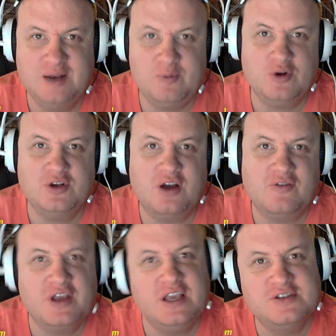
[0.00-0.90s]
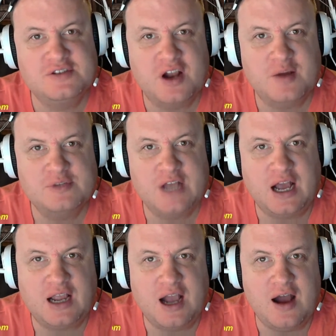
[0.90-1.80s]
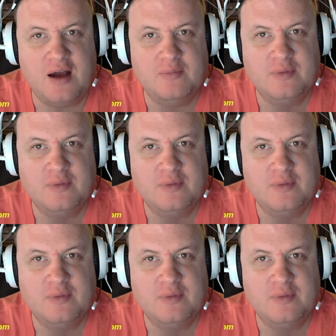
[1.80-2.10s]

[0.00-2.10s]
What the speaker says: Warthog for GeezersandArms.com,